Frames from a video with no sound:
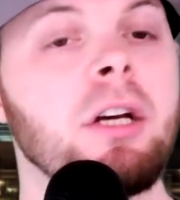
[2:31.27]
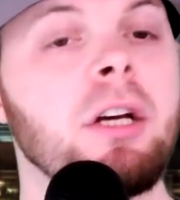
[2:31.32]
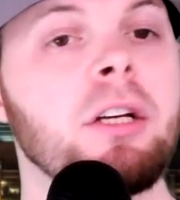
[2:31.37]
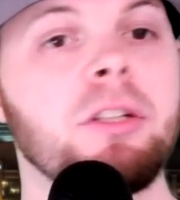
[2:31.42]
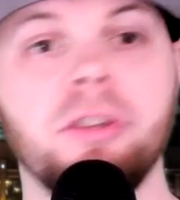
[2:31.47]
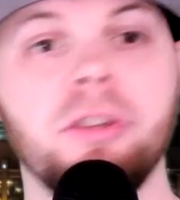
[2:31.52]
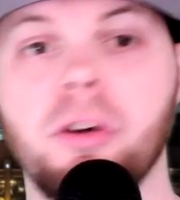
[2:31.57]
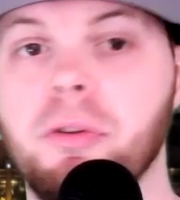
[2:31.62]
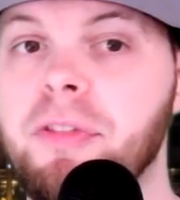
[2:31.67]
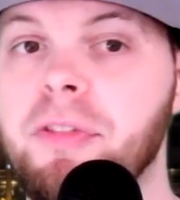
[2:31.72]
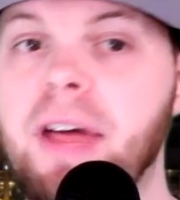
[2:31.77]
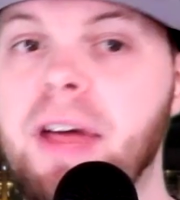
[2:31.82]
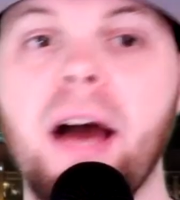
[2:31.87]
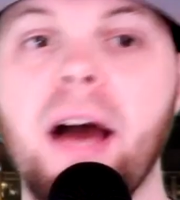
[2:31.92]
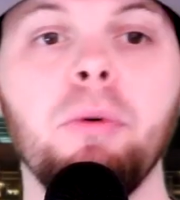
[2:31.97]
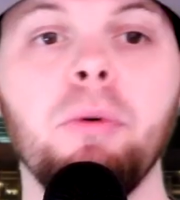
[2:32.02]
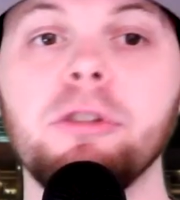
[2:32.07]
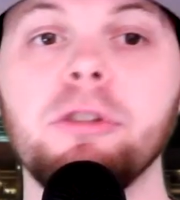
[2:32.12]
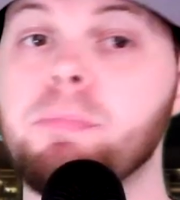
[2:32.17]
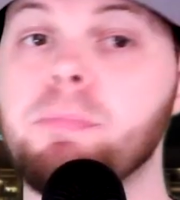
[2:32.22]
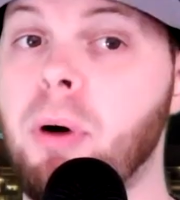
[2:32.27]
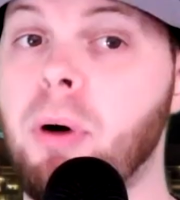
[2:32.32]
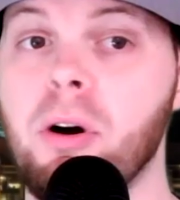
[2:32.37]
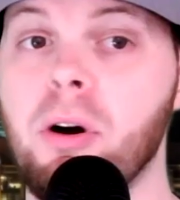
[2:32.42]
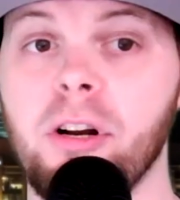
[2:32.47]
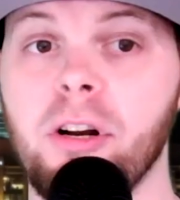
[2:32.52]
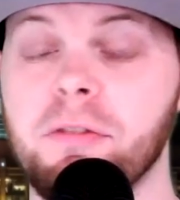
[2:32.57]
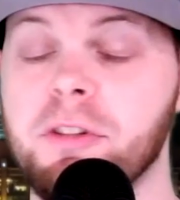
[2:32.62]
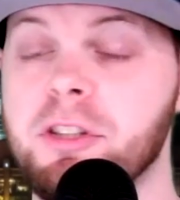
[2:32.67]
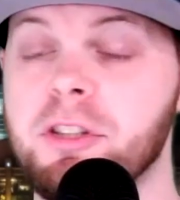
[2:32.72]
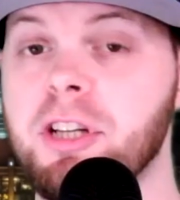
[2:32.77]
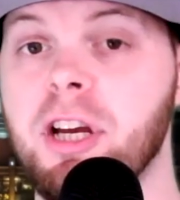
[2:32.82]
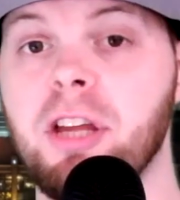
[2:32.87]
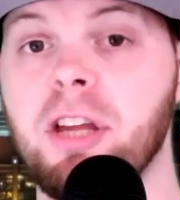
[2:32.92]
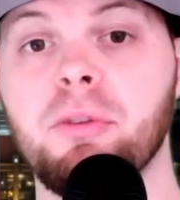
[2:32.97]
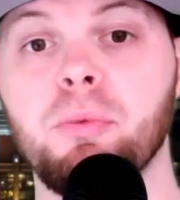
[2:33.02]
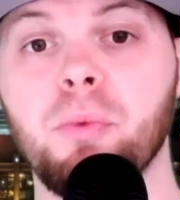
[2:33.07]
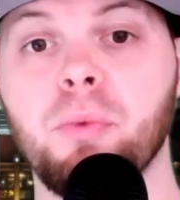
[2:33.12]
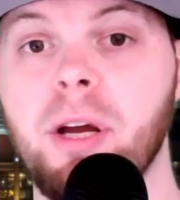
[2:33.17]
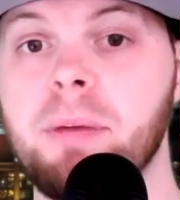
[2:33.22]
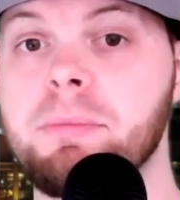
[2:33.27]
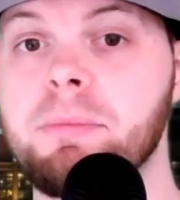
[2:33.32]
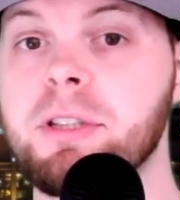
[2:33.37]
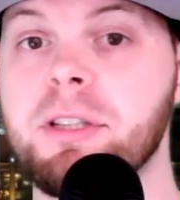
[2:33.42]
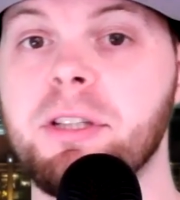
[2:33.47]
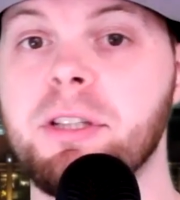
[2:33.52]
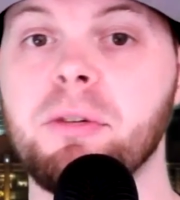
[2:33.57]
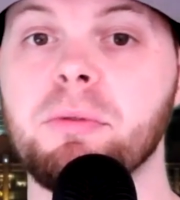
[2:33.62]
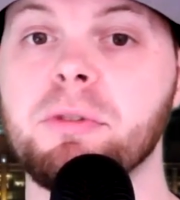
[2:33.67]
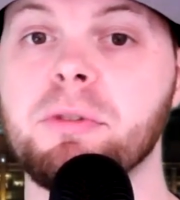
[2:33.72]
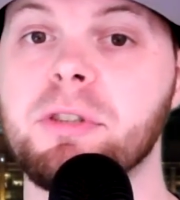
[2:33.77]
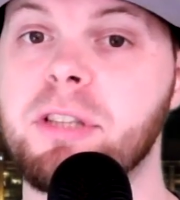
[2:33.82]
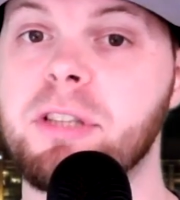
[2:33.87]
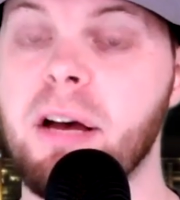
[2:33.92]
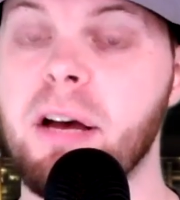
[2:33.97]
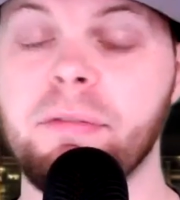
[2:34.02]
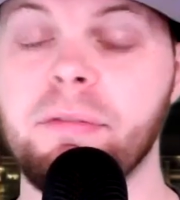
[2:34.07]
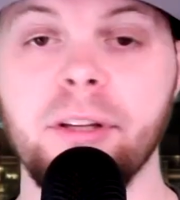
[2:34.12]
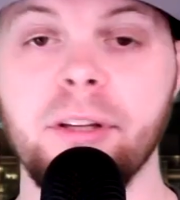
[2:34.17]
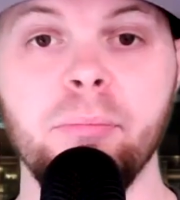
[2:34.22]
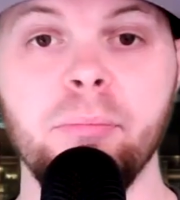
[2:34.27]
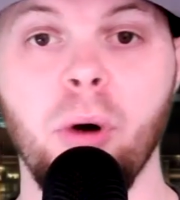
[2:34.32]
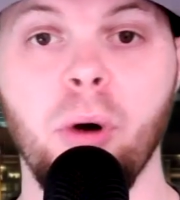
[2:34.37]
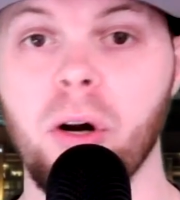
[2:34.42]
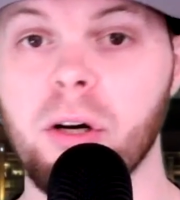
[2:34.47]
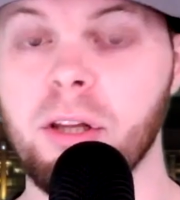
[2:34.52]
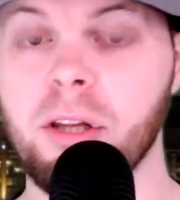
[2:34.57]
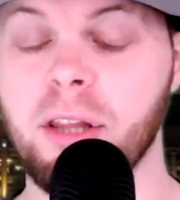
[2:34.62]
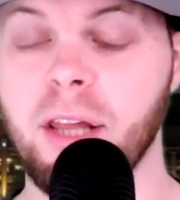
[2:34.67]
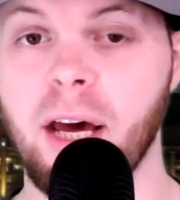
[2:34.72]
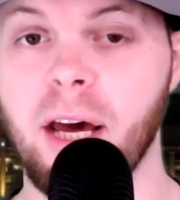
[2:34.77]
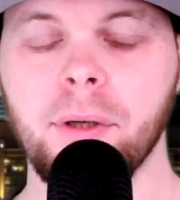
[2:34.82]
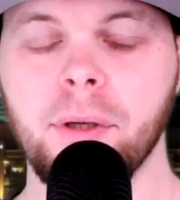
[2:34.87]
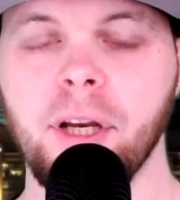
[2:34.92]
So that was part of it. The Jalen Ramsey deal was definitely part of that.